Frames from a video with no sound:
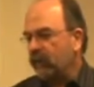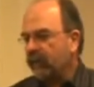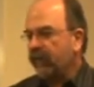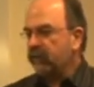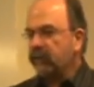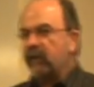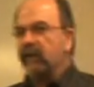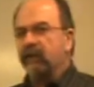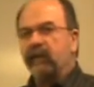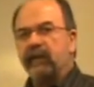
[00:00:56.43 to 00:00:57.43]
Now, one thing to
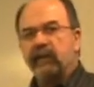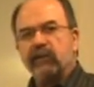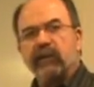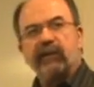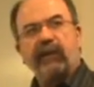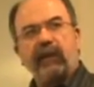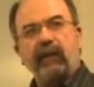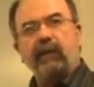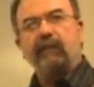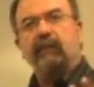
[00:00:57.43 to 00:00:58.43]
note is that
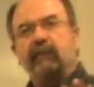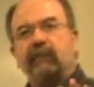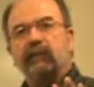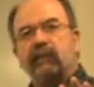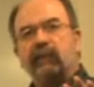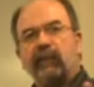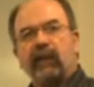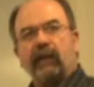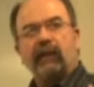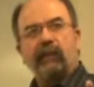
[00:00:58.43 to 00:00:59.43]
the
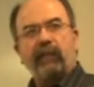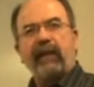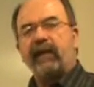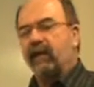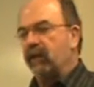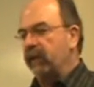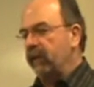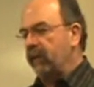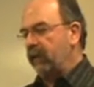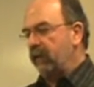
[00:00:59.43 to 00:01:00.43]
Bay
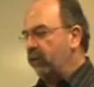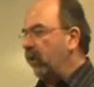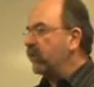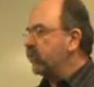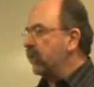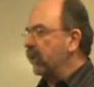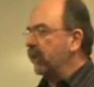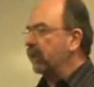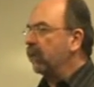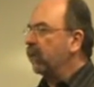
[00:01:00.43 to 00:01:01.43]
Area and the Boston
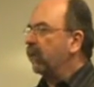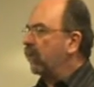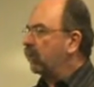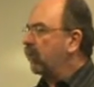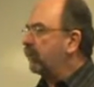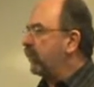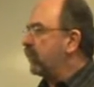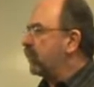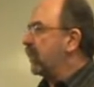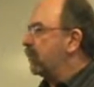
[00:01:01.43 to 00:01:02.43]
area are
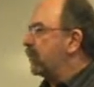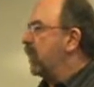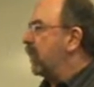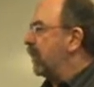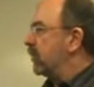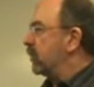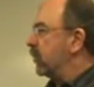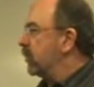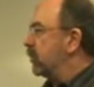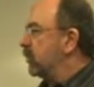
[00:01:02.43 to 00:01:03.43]
roughly the same size
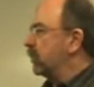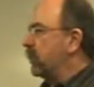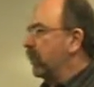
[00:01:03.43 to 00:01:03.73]
in terms of